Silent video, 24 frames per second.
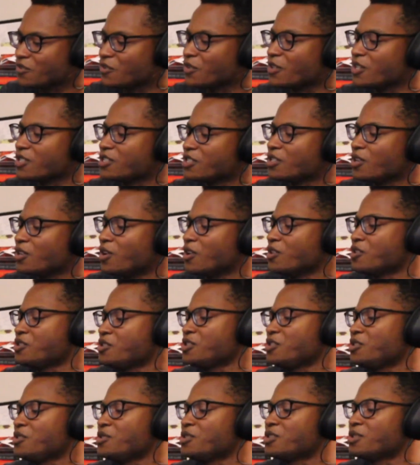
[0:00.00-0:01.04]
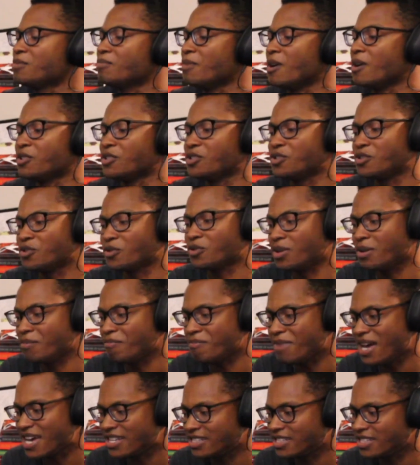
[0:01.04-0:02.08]
for us to also use the Montessori
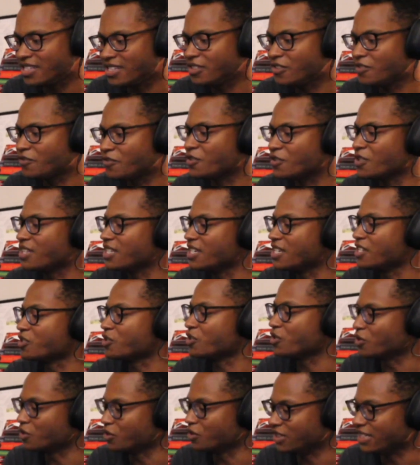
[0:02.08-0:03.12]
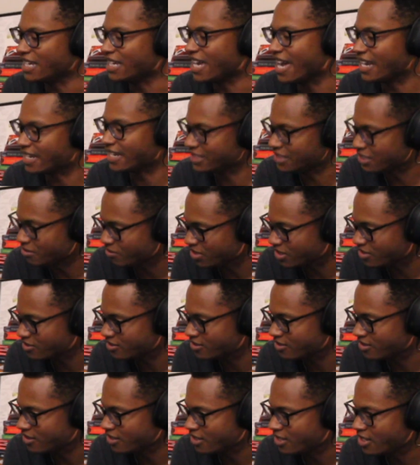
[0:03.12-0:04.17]
method for these early
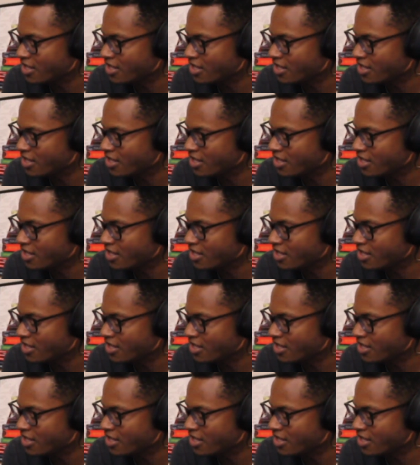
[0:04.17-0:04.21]
academics.